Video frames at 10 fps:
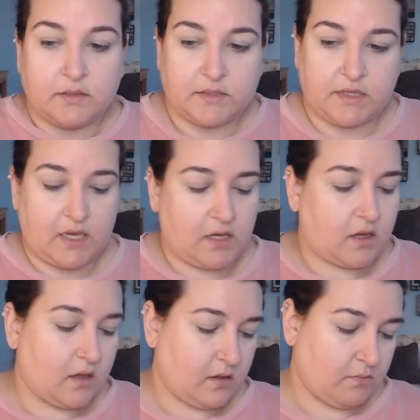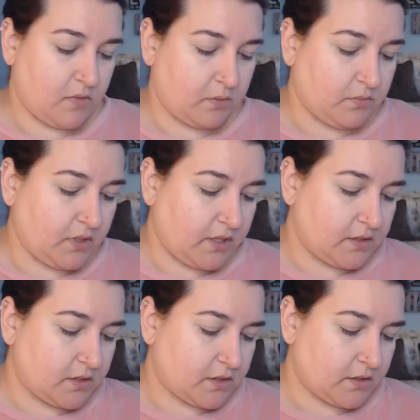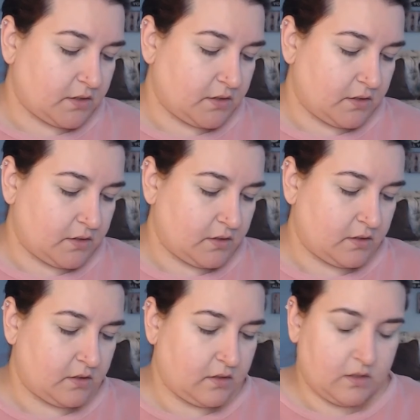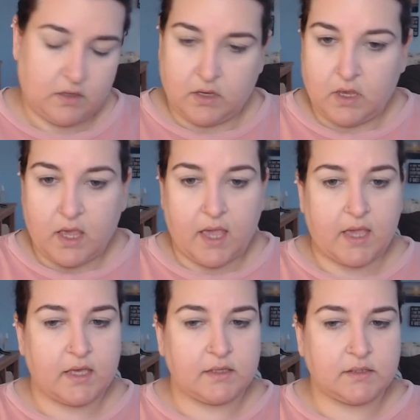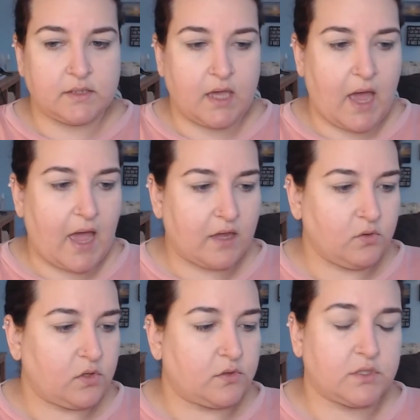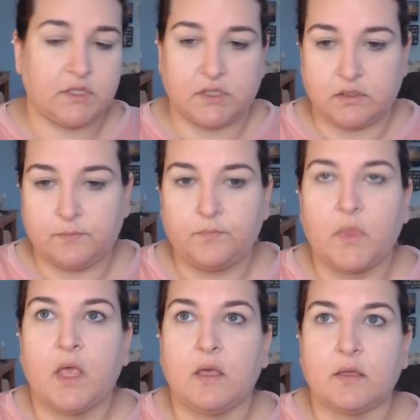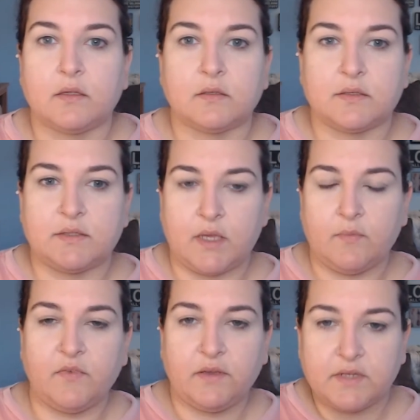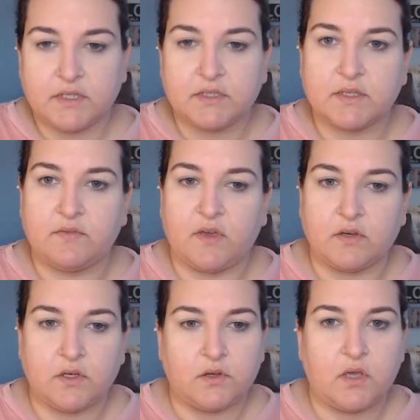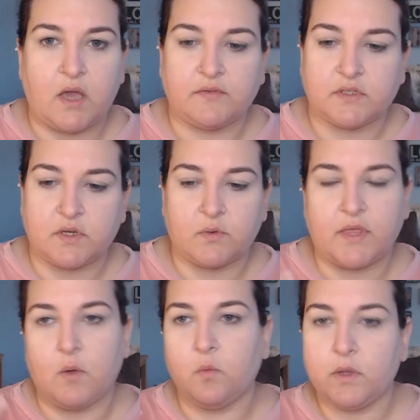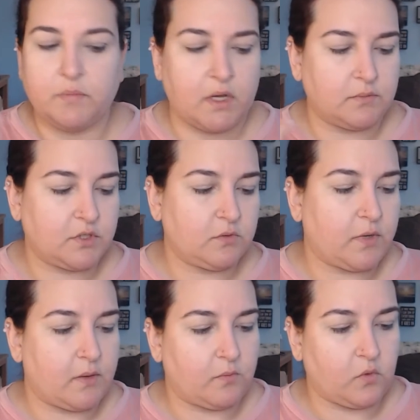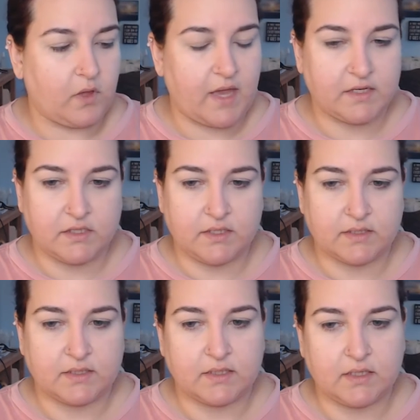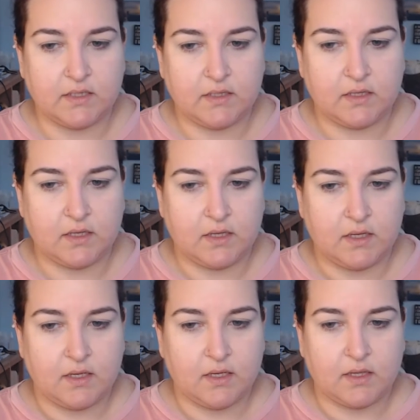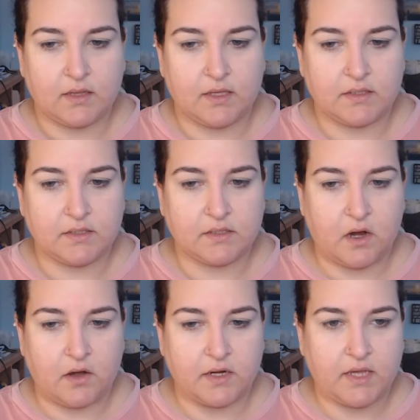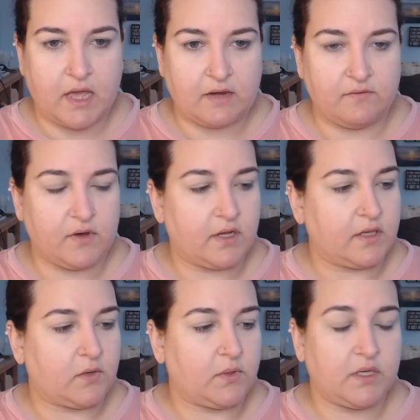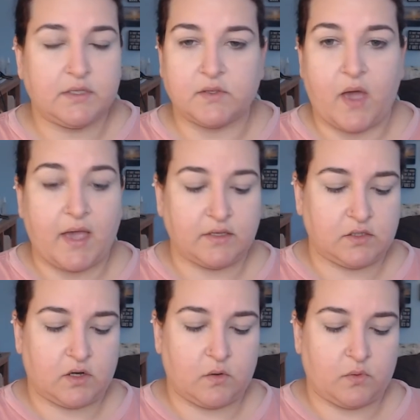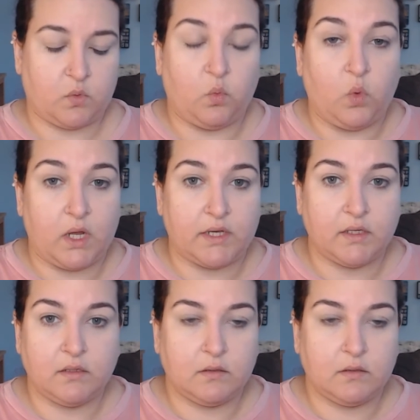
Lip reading: take my blender, and I usually, some foundations I found, you have to start with that 1 pump, 2 pump. Well, as you can see, this is already kind of very liquidy, so I start with 1